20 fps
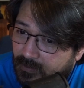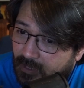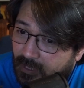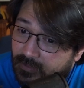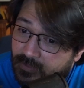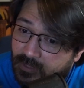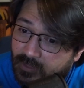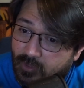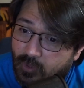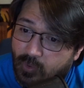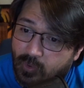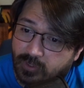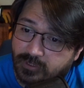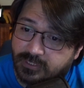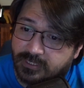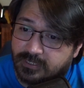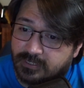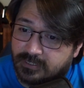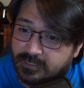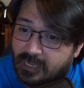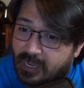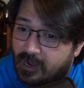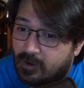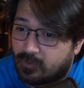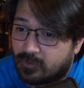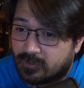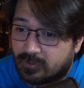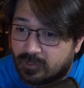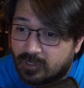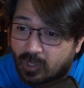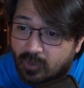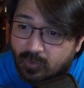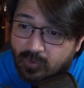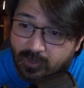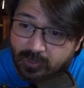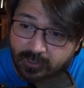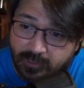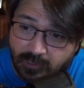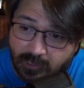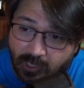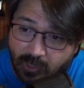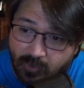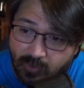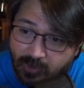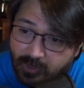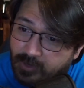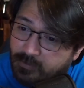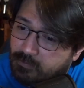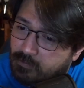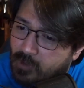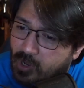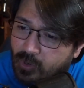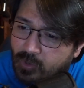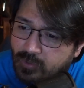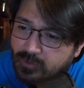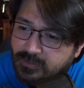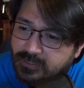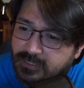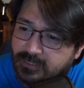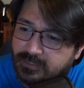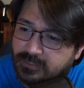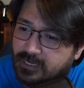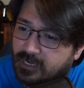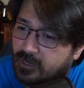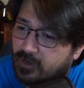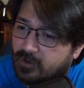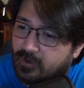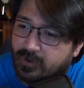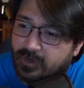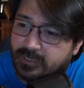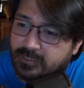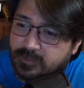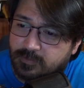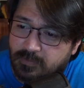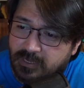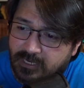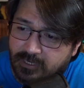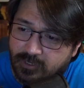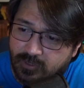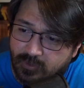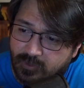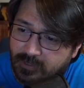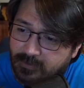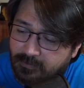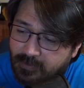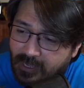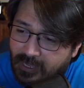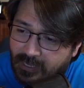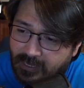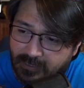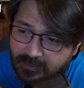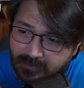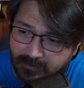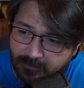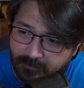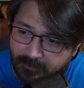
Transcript: And then the horses cowered lower and lower, and moaned in terror as men do in pain.